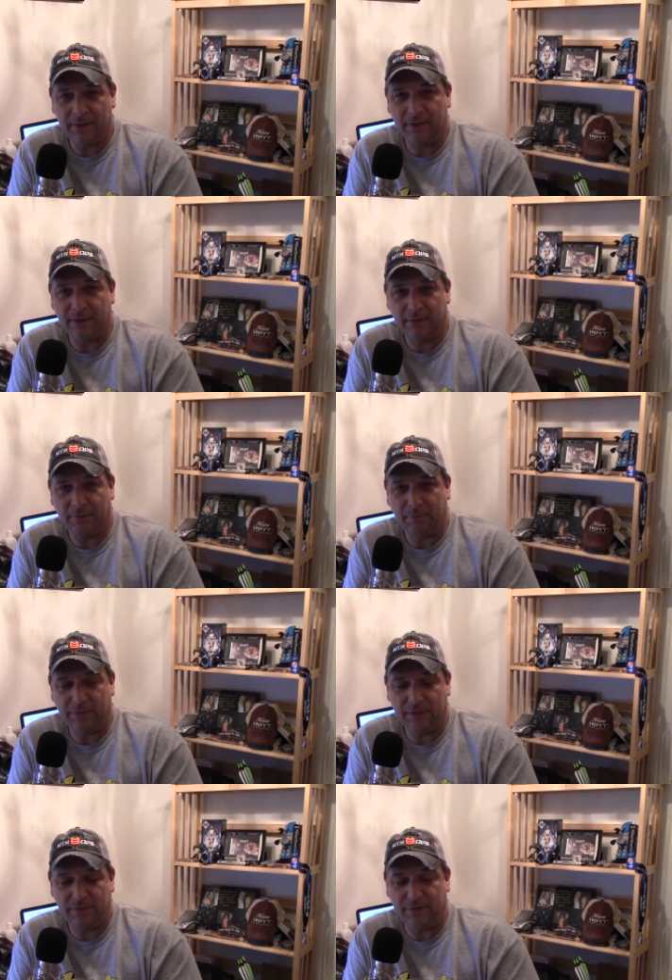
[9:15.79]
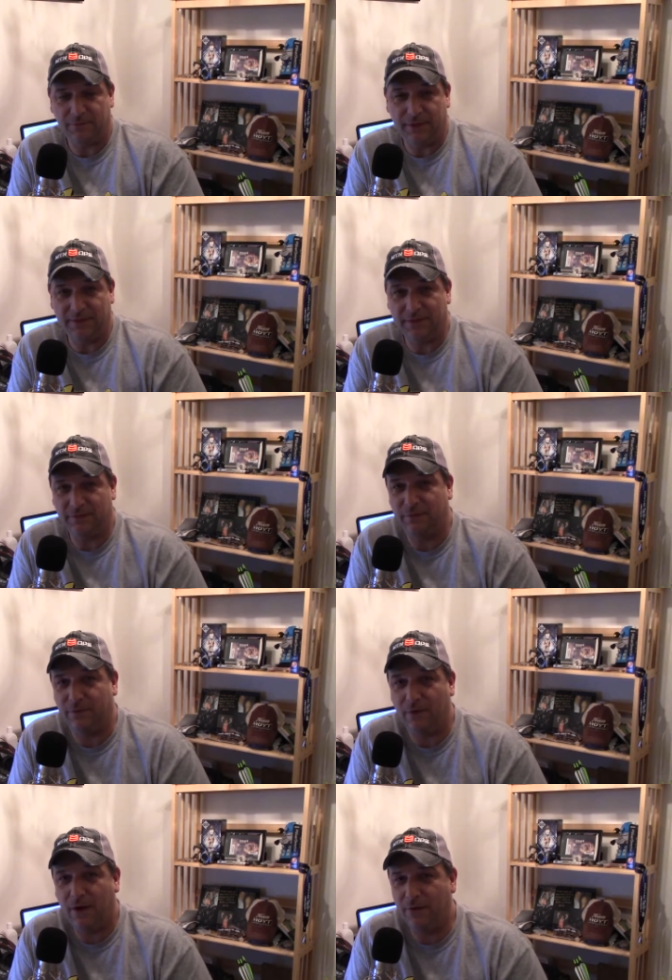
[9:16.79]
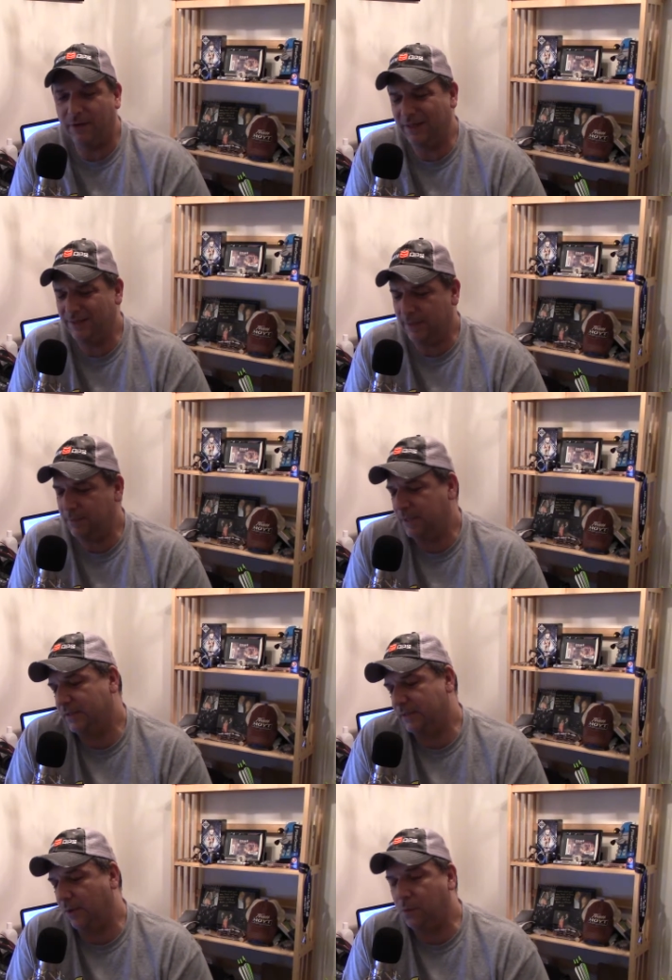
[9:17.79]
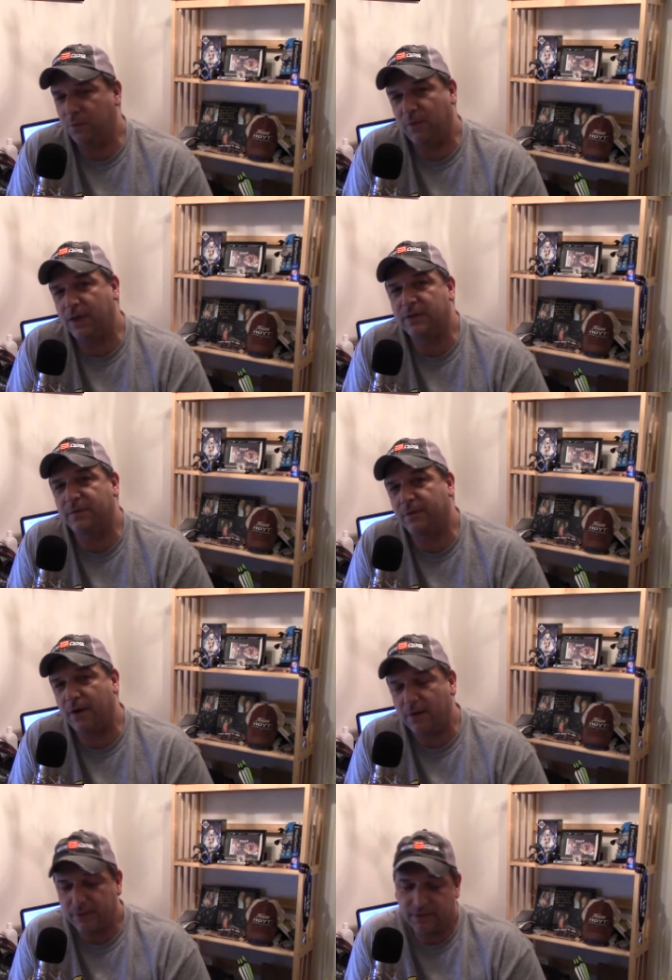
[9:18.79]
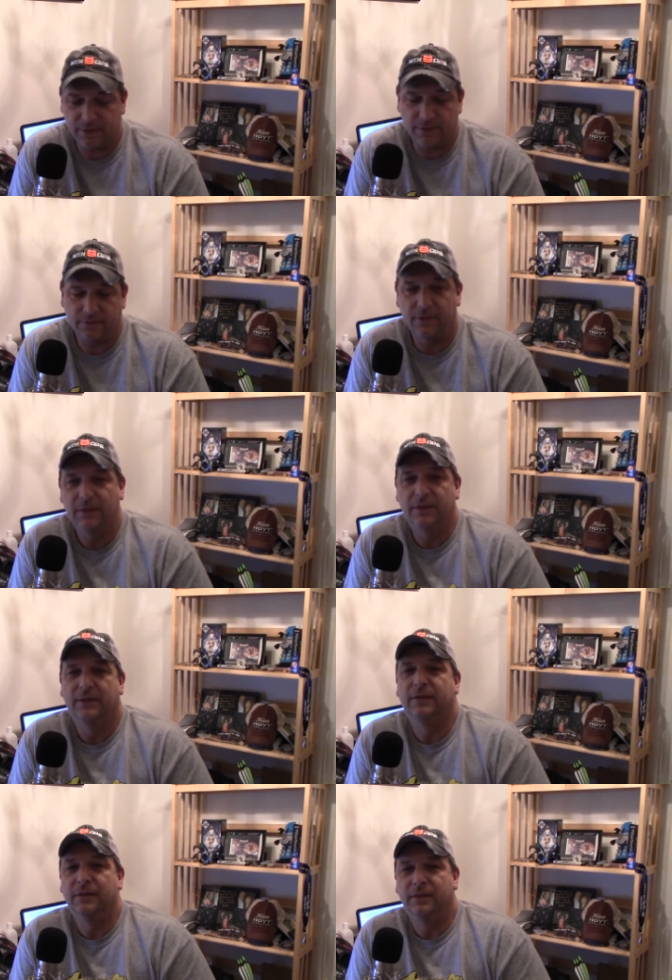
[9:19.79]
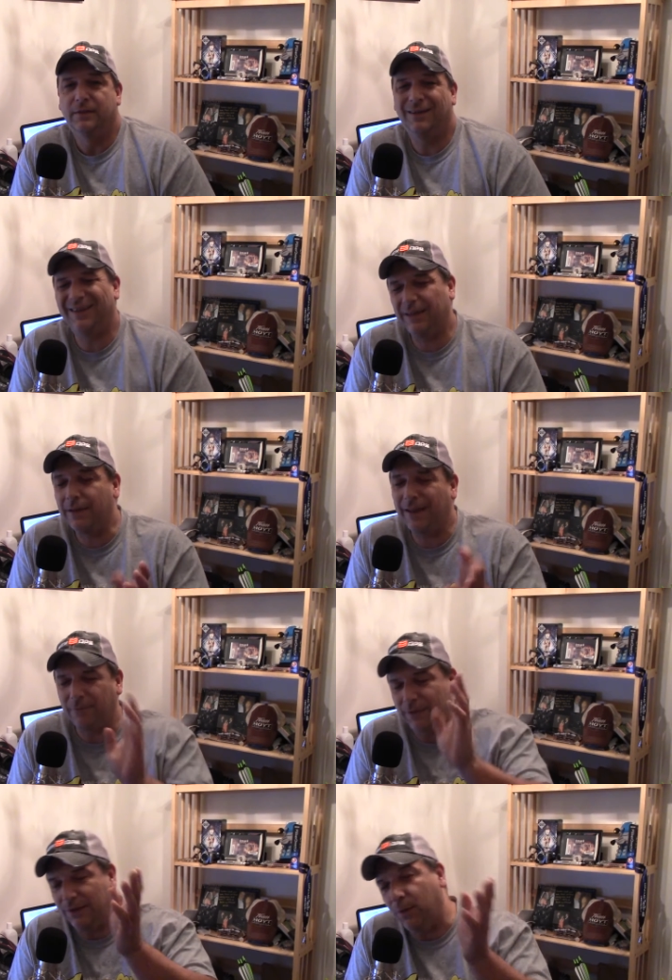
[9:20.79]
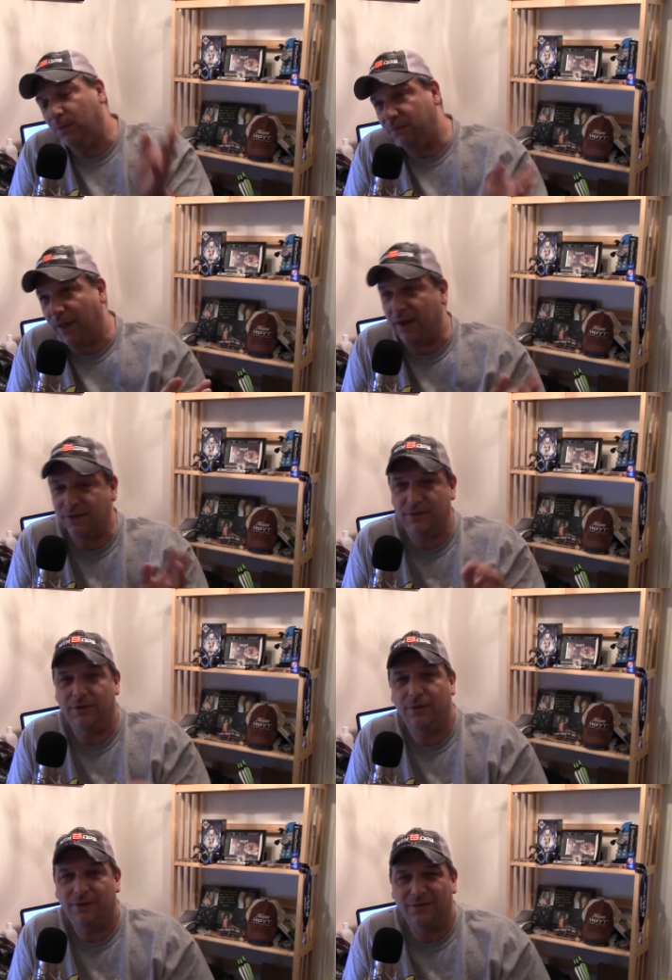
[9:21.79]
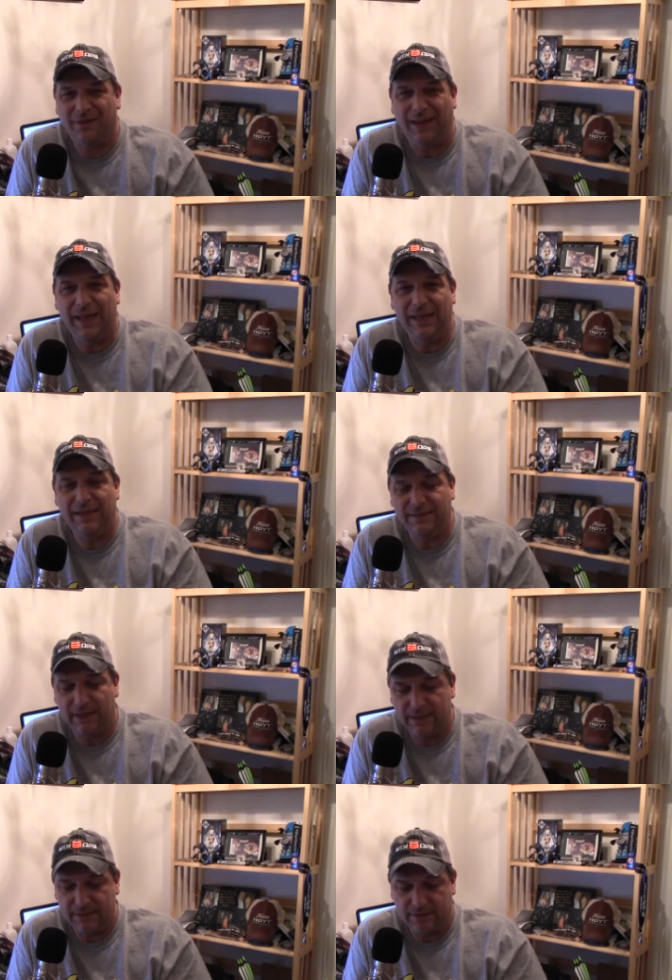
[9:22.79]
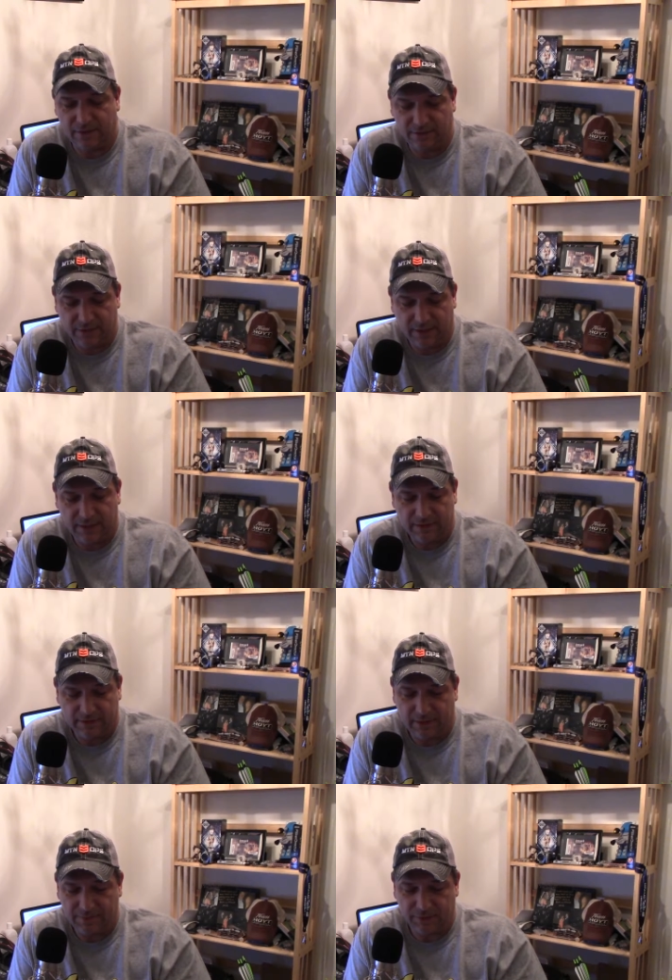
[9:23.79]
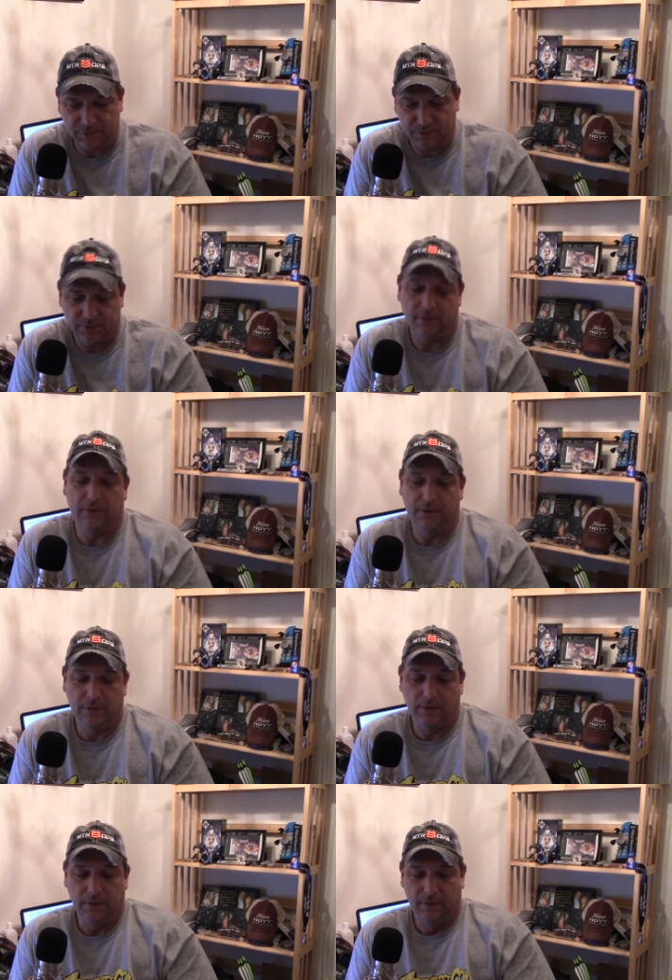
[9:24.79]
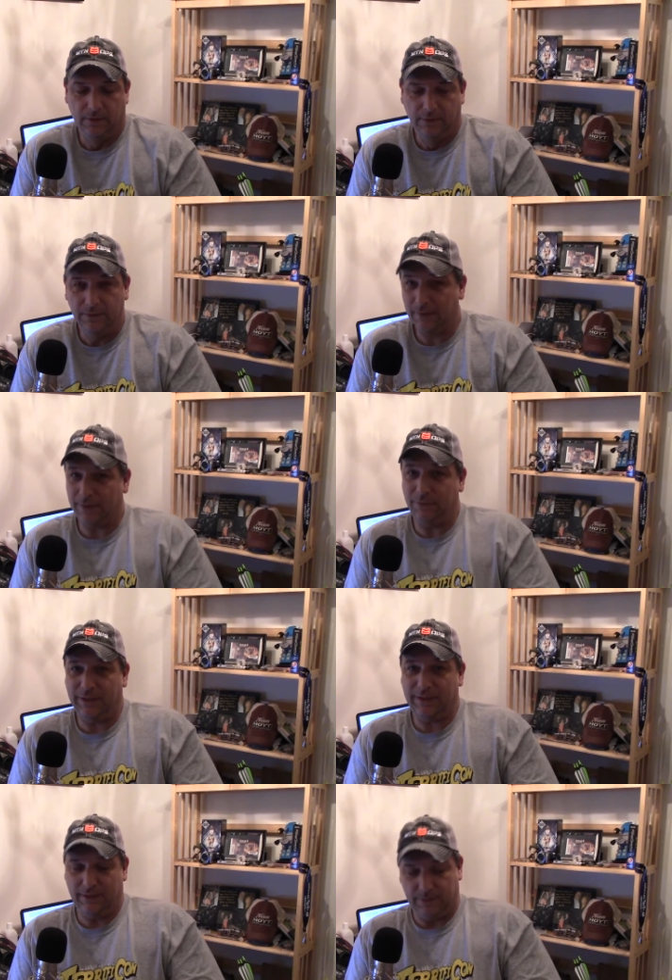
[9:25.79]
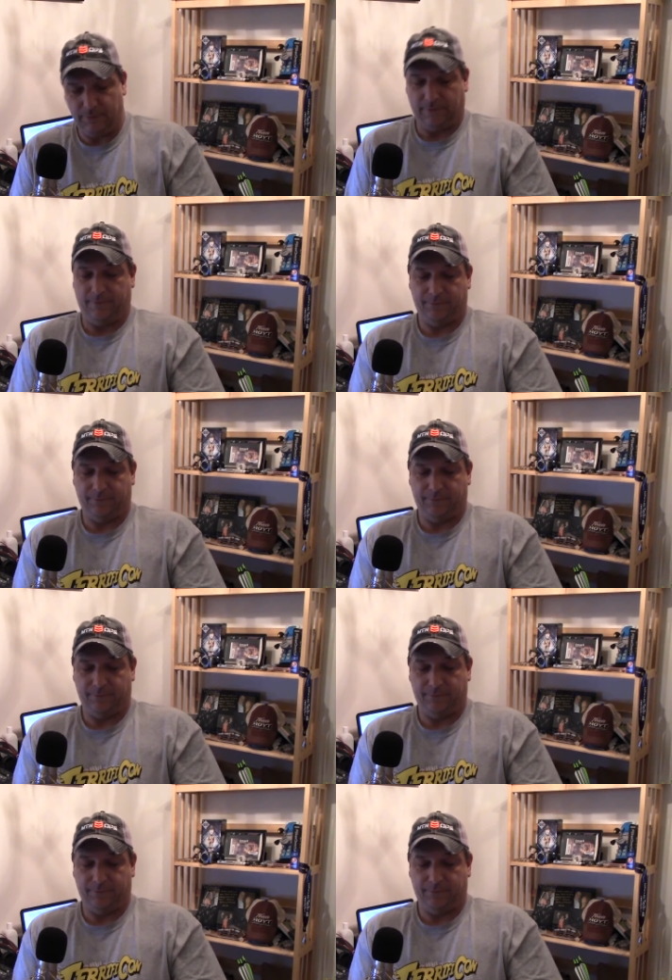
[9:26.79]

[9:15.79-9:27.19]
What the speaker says: I believe he's racing his Ferrari. Him and his old-fashioned Ferraris. Not really old-fashioned. They're the 80s, 90s cars, I guess. I'm not sure. I don't play it anymore.